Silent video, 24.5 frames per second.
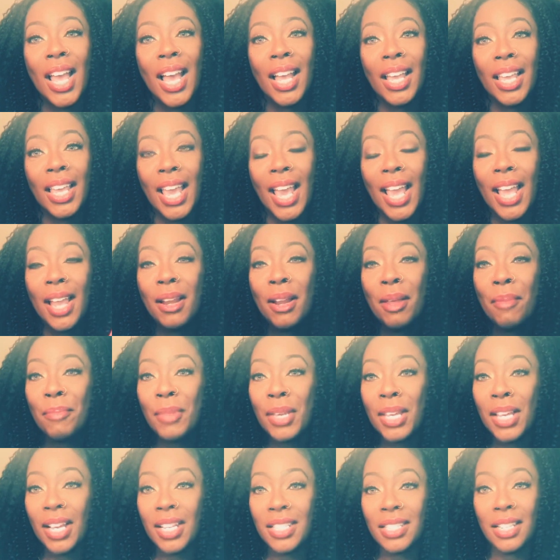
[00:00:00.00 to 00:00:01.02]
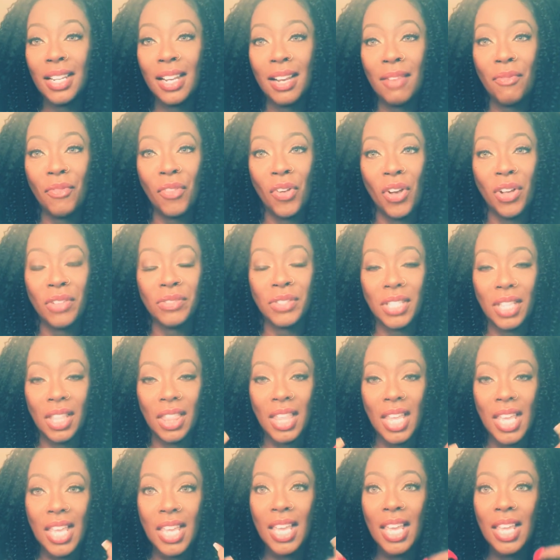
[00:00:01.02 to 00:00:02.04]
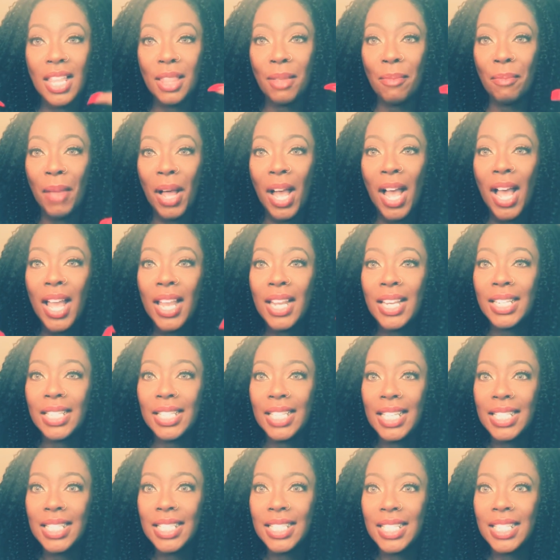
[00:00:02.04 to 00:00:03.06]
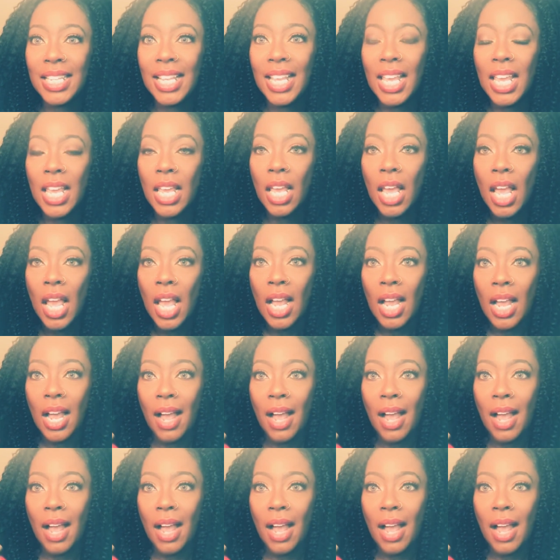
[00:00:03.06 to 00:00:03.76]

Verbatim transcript: again, because it involves the thinking, the mind, listening,